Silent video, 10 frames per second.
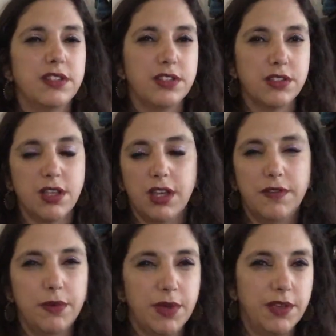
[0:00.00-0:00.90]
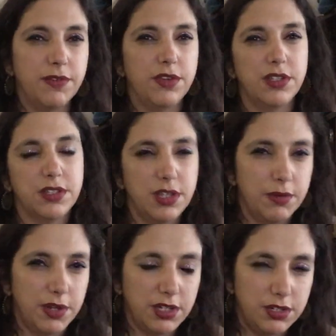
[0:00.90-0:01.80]
this is kind of a way for you to see
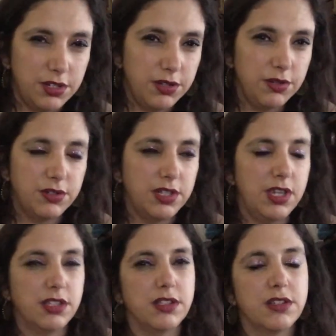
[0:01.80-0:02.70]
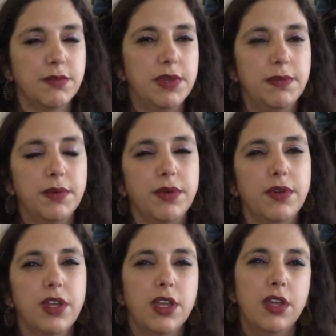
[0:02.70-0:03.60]
what I do, to get to some people